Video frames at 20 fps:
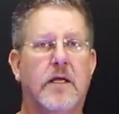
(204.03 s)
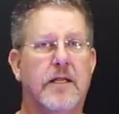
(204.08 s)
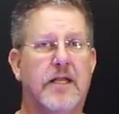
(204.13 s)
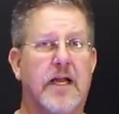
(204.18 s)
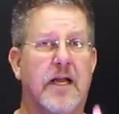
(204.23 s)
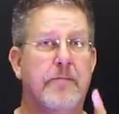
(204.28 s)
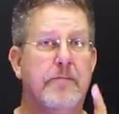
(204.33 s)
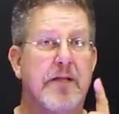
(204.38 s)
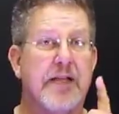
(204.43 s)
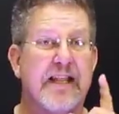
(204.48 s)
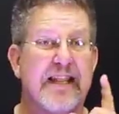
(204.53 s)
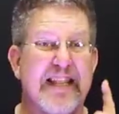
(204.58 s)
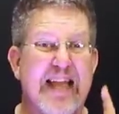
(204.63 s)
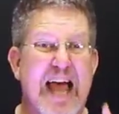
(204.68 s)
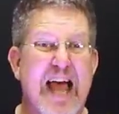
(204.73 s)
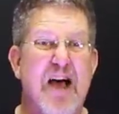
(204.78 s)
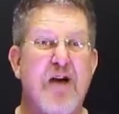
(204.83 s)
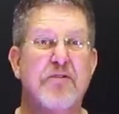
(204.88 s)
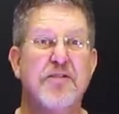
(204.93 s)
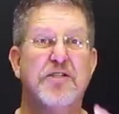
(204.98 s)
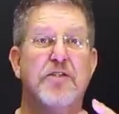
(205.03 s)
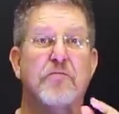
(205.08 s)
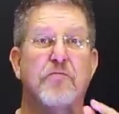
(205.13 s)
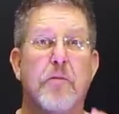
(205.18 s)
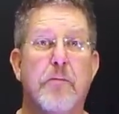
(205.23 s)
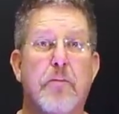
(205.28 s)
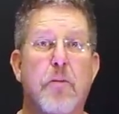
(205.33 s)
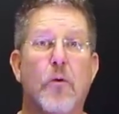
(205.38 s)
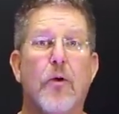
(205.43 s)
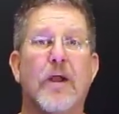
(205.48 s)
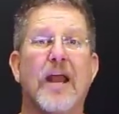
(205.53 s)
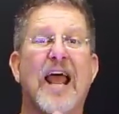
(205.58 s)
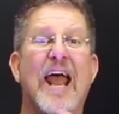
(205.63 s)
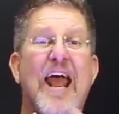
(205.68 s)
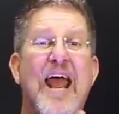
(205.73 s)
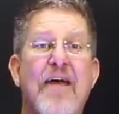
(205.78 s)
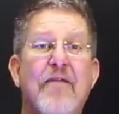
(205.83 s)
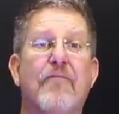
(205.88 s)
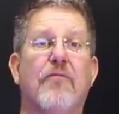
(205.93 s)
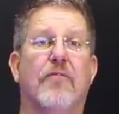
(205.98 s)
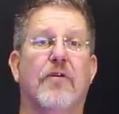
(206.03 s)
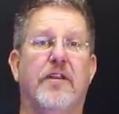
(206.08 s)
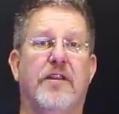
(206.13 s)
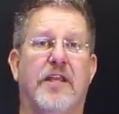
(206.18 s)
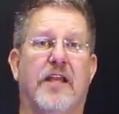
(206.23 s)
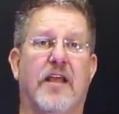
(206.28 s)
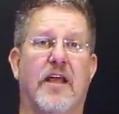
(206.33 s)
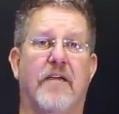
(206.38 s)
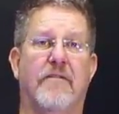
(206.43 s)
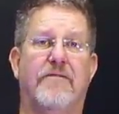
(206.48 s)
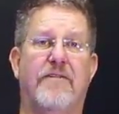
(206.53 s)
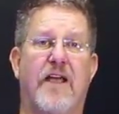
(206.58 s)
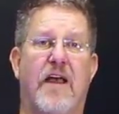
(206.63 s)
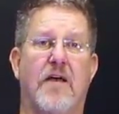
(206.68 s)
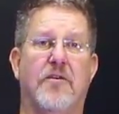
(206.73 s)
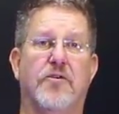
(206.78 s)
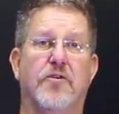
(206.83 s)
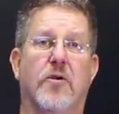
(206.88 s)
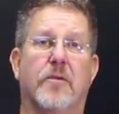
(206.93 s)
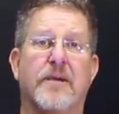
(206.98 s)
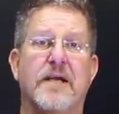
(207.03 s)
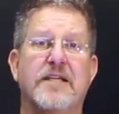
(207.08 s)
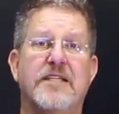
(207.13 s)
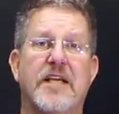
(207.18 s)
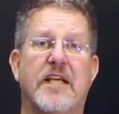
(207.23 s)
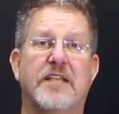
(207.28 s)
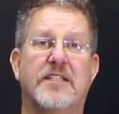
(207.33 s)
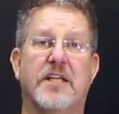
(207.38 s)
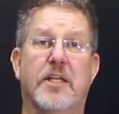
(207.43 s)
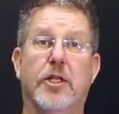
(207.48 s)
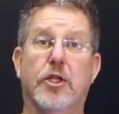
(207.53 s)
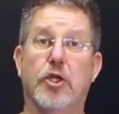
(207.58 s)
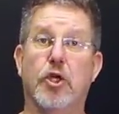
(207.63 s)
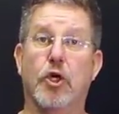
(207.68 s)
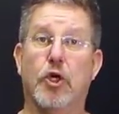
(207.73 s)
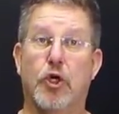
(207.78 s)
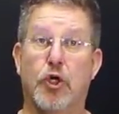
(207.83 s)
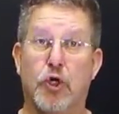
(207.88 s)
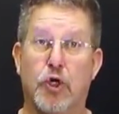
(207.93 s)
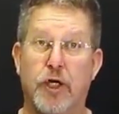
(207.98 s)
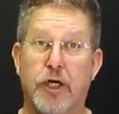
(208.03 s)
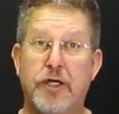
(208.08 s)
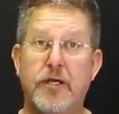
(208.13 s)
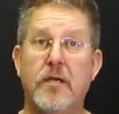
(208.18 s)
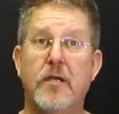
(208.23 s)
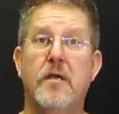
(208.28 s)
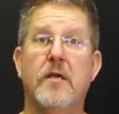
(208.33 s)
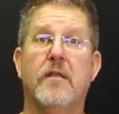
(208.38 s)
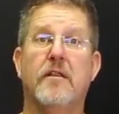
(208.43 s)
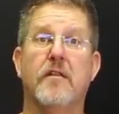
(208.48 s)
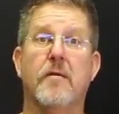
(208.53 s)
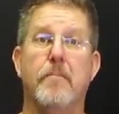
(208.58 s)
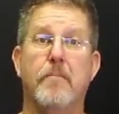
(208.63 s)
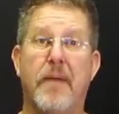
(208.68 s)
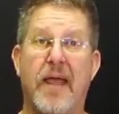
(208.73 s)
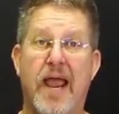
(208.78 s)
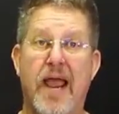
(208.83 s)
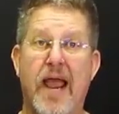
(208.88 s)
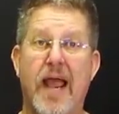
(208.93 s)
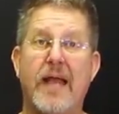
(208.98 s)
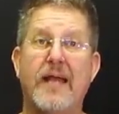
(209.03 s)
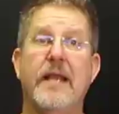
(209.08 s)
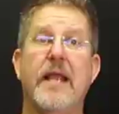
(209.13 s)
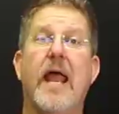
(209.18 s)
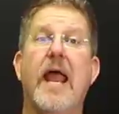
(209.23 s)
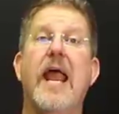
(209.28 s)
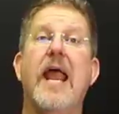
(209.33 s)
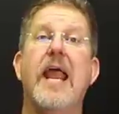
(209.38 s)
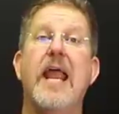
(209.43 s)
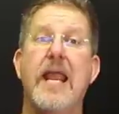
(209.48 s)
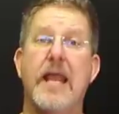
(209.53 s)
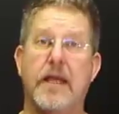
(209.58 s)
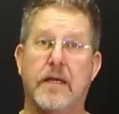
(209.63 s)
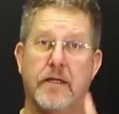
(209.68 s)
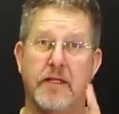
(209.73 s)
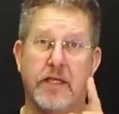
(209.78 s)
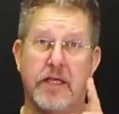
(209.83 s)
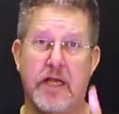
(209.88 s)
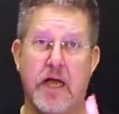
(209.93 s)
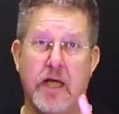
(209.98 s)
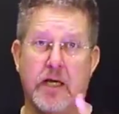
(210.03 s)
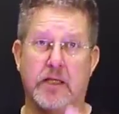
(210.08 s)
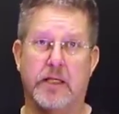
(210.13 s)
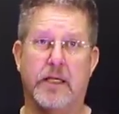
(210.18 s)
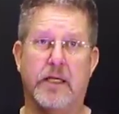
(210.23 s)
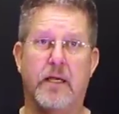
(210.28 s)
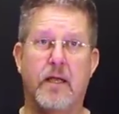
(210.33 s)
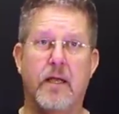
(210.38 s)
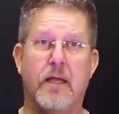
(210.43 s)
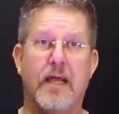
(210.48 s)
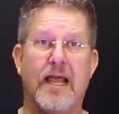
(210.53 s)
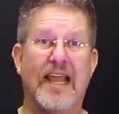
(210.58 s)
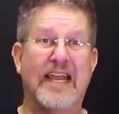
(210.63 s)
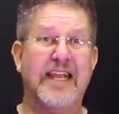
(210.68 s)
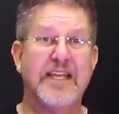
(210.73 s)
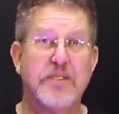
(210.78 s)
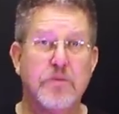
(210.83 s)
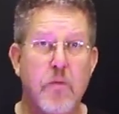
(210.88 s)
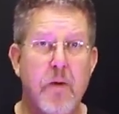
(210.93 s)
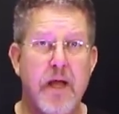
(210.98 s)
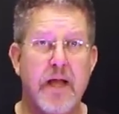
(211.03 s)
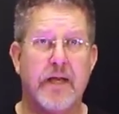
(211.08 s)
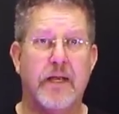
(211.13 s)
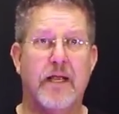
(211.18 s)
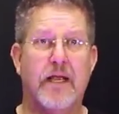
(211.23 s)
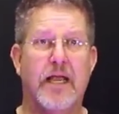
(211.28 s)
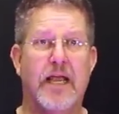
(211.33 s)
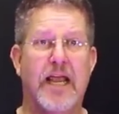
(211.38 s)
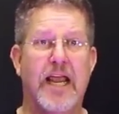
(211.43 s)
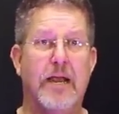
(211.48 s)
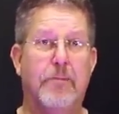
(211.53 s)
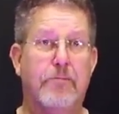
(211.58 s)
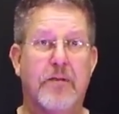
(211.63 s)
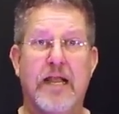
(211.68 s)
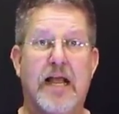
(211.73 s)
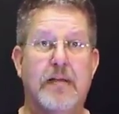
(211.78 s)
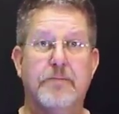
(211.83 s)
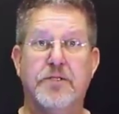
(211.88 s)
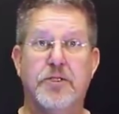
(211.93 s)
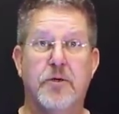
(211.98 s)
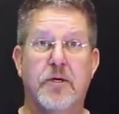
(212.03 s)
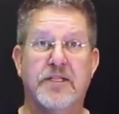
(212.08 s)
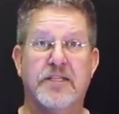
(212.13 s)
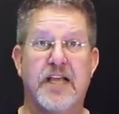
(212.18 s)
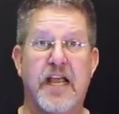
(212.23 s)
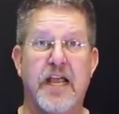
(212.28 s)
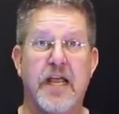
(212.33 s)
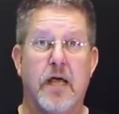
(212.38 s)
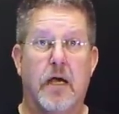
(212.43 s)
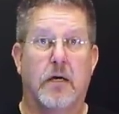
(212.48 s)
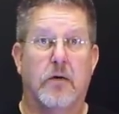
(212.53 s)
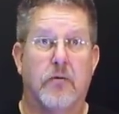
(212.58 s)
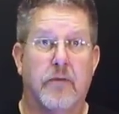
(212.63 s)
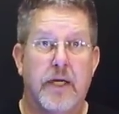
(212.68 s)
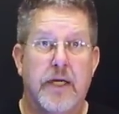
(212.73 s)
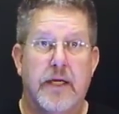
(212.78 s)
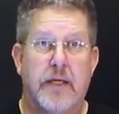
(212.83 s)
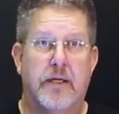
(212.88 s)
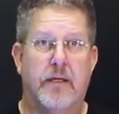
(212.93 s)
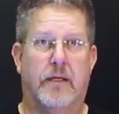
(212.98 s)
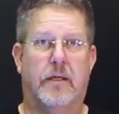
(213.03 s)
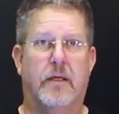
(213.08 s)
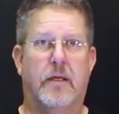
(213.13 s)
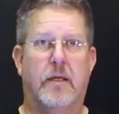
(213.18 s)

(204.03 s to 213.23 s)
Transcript: I'd be allowed to report everything I found during my testing, the good, the bad, and the ugly. And guess what? Ape Labs U S A agreed.